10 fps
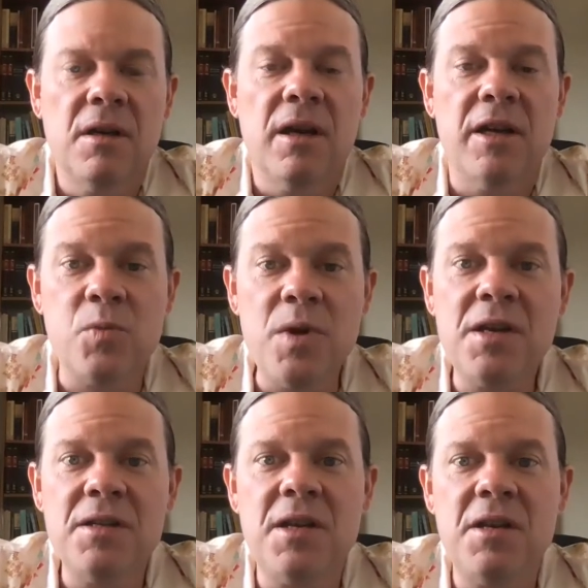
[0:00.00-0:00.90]
As we
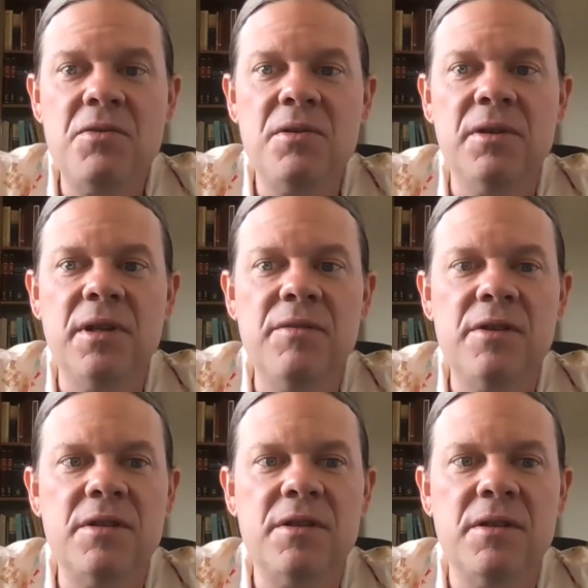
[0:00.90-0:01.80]
continue to live
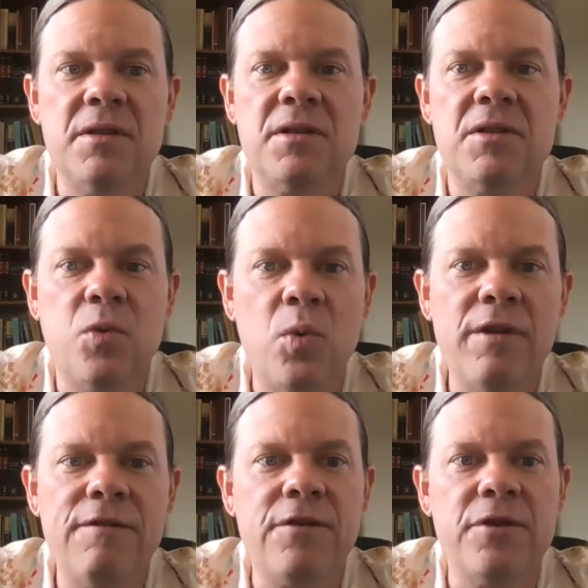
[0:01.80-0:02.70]
into this
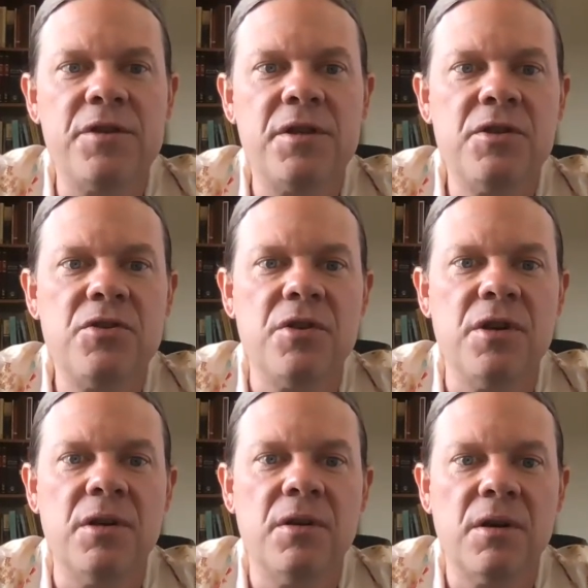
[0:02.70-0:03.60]
21st
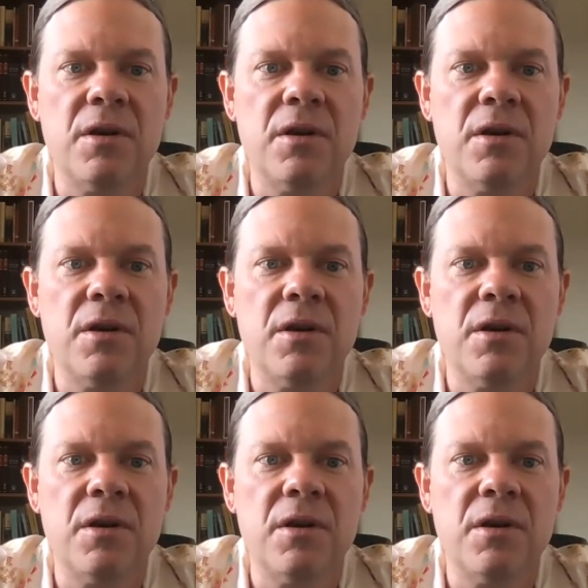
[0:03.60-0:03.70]
century,